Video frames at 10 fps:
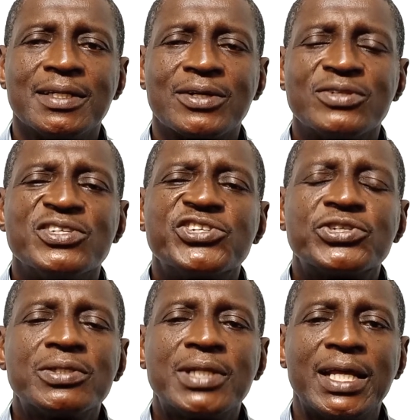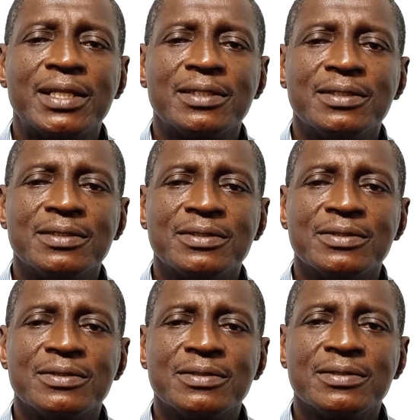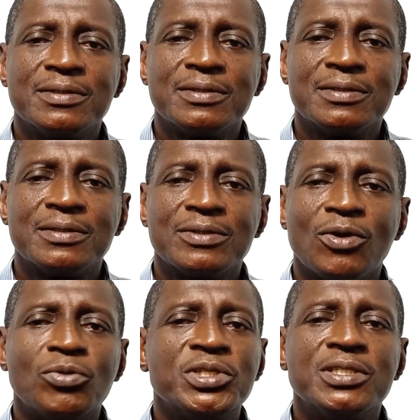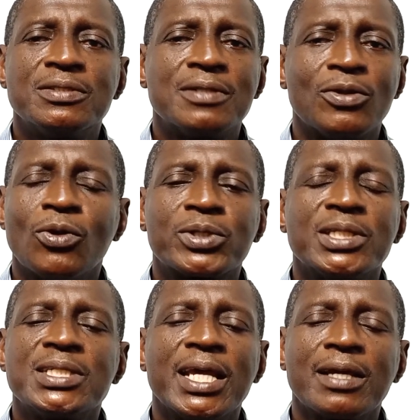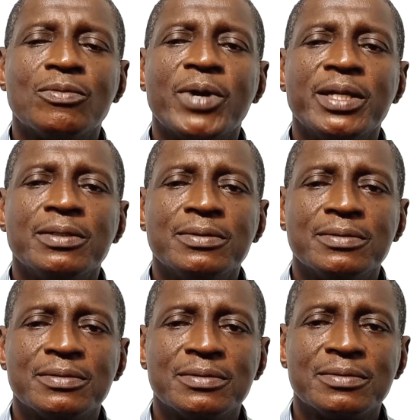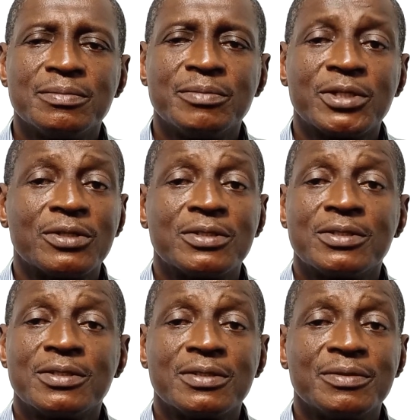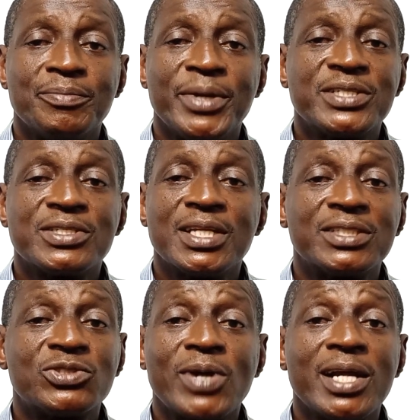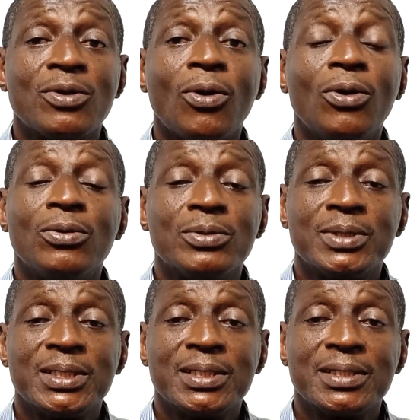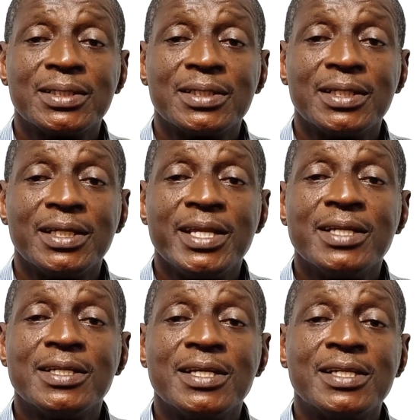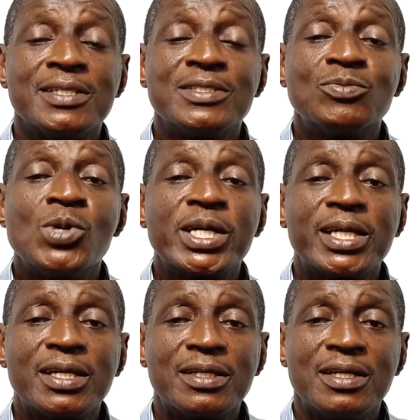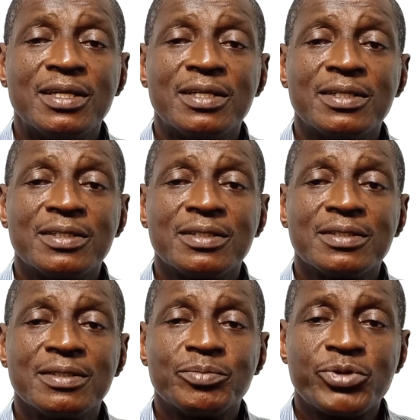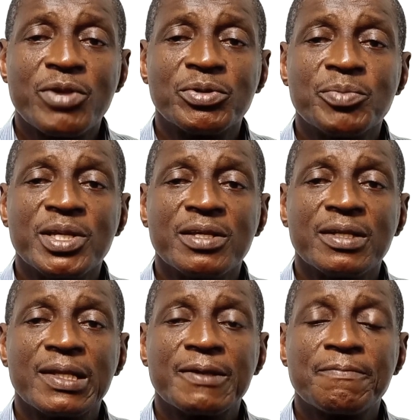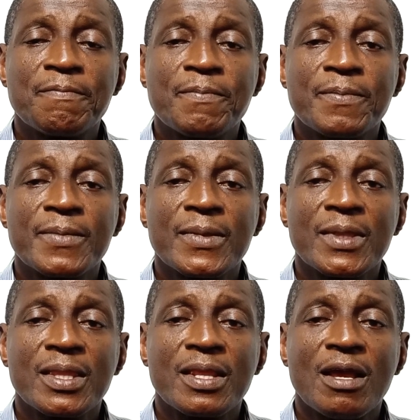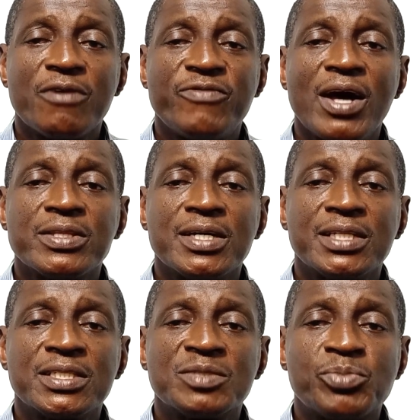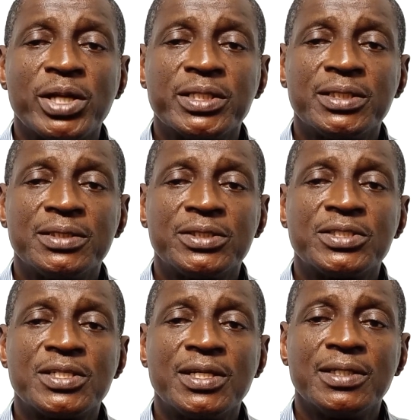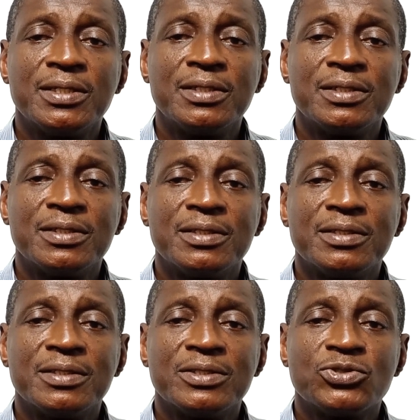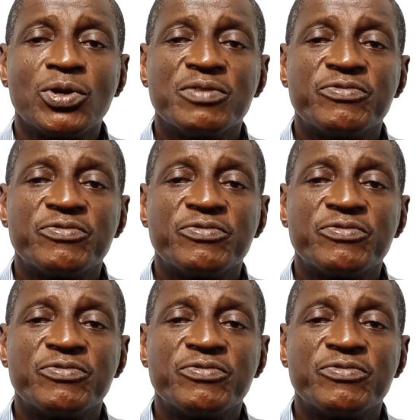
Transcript: a condition that only the Lord can take away, because medicine has tried all. It, it isn't working. Pray with me. Father, as this brother and sister, join